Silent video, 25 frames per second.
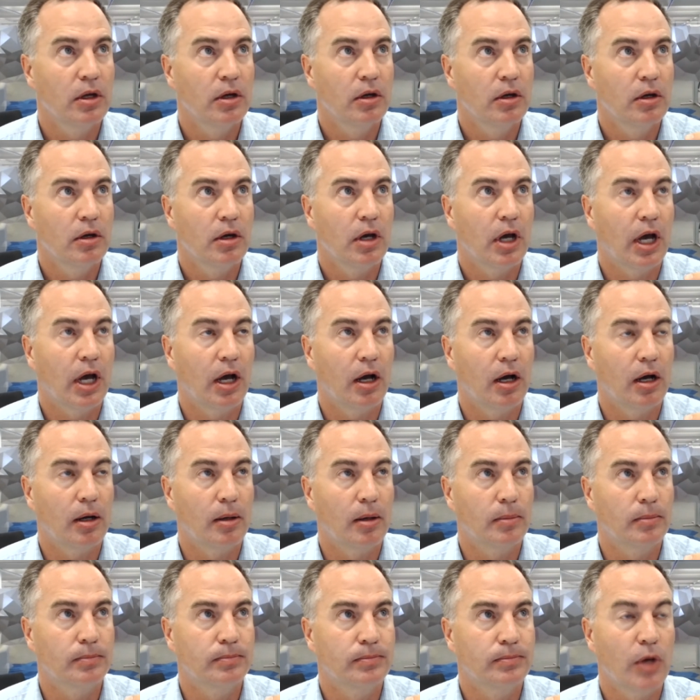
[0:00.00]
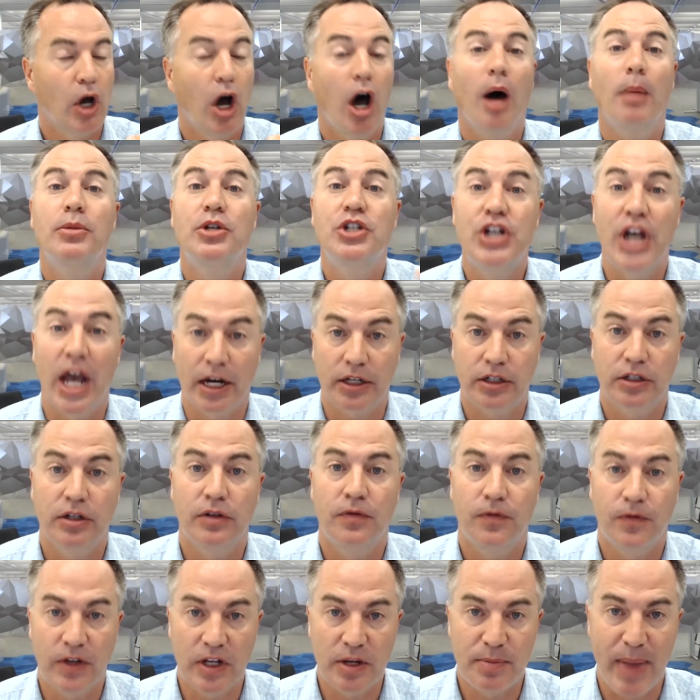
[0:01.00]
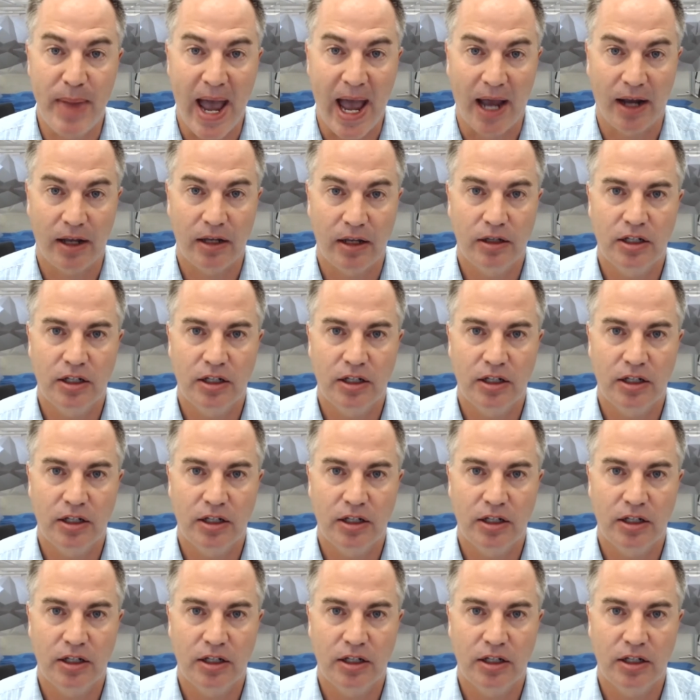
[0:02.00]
um, objective feedback.